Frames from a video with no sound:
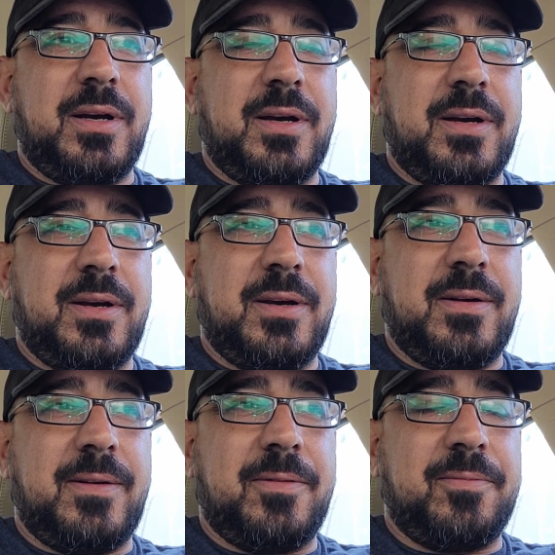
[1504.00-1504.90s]

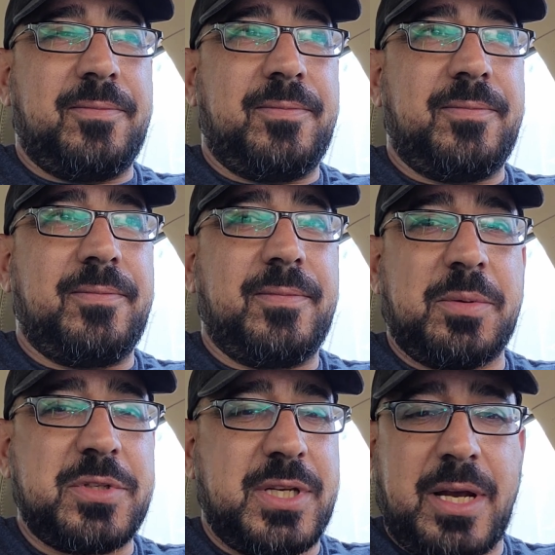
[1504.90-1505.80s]

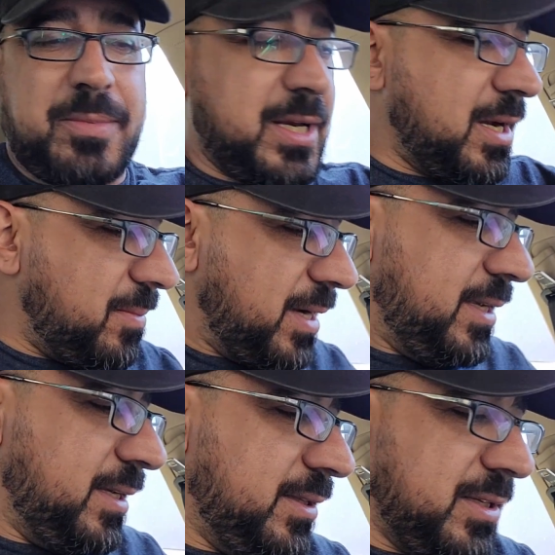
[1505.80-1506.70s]
Let me see. I
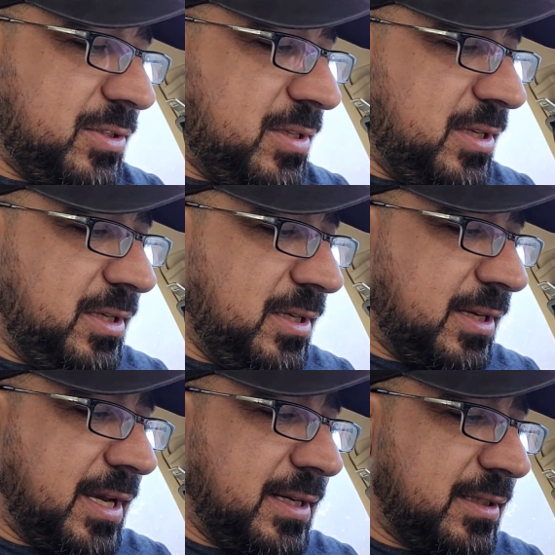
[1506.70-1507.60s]
might ditch the
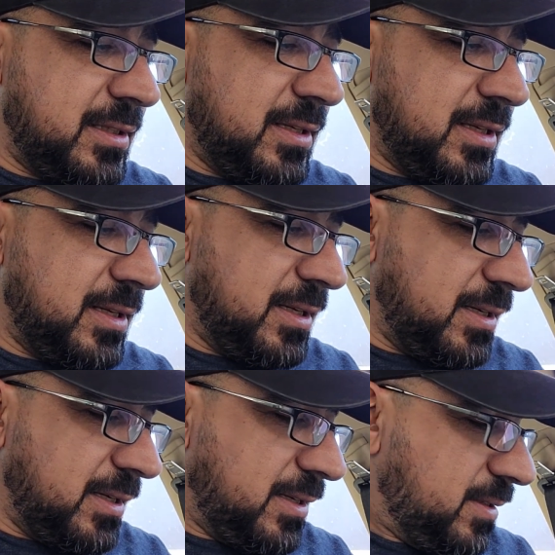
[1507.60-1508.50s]
can
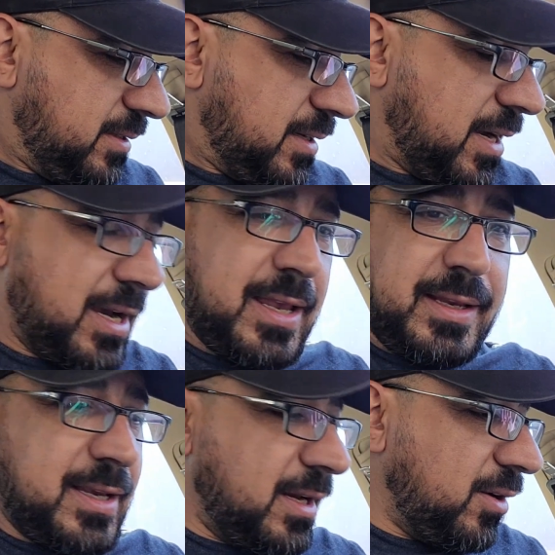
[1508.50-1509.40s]
high
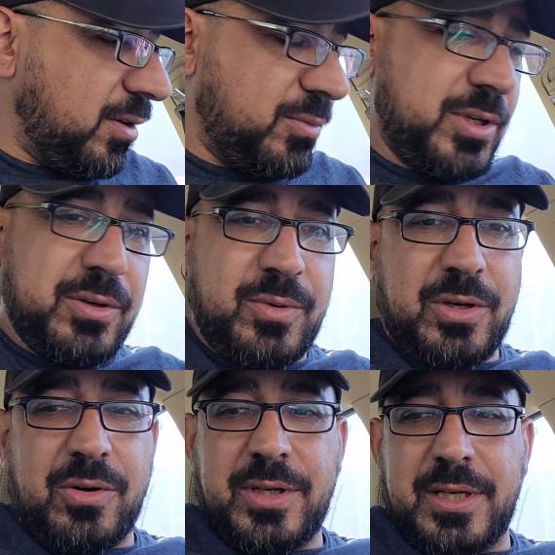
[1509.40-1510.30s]
and can low. We
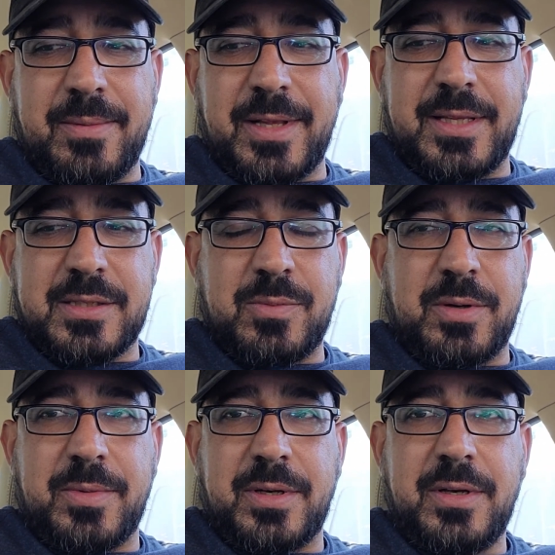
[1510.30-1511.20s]
don't need them at this
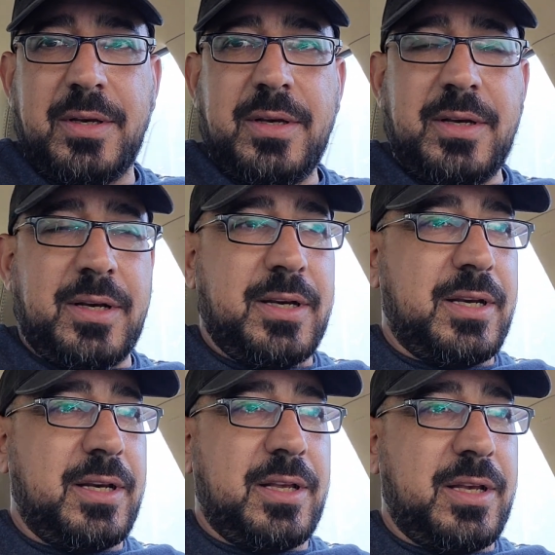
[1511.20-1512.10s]
moment.
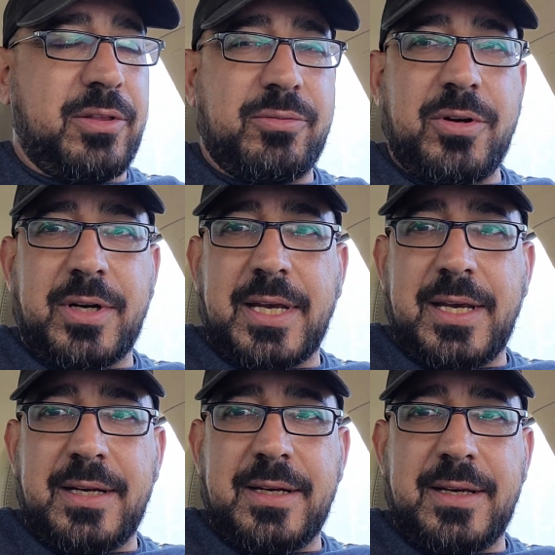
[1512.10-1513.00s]
Throw a
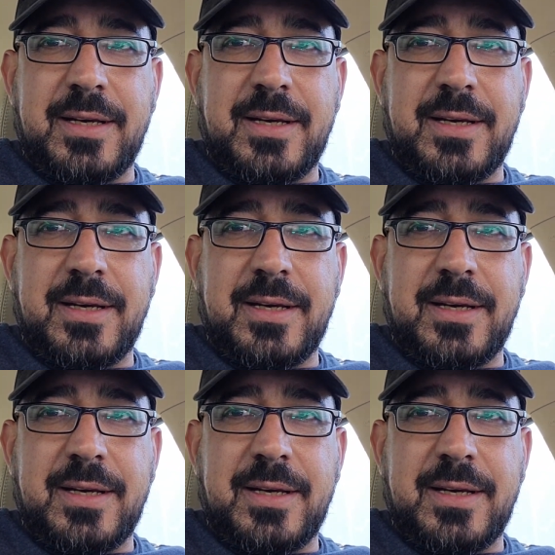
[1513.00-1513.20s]
can